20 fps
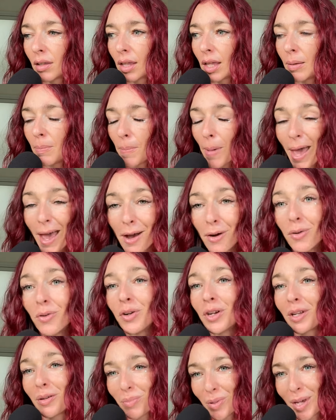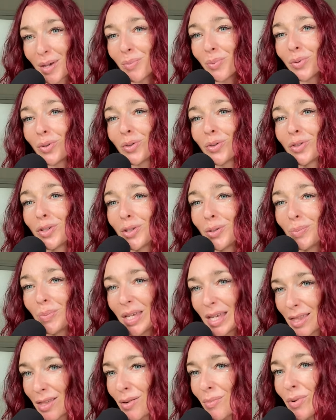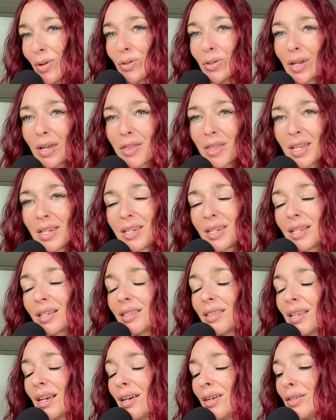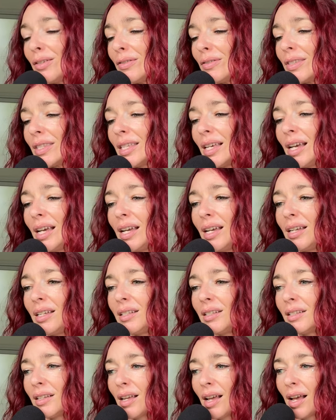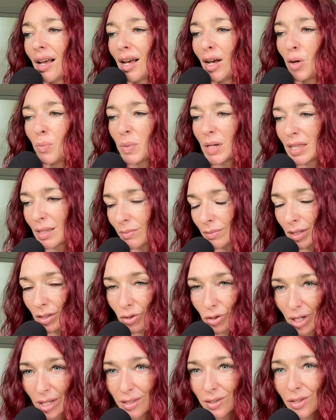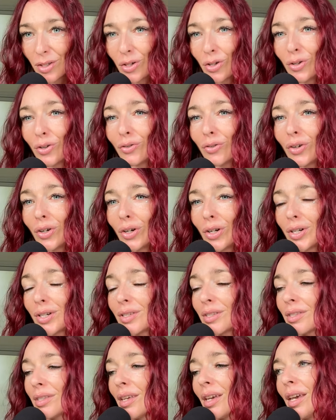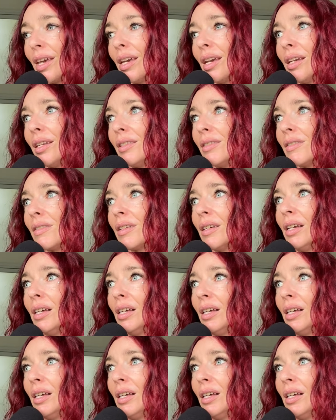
empowering people to be their most authentic selves and helping them to trust the universe and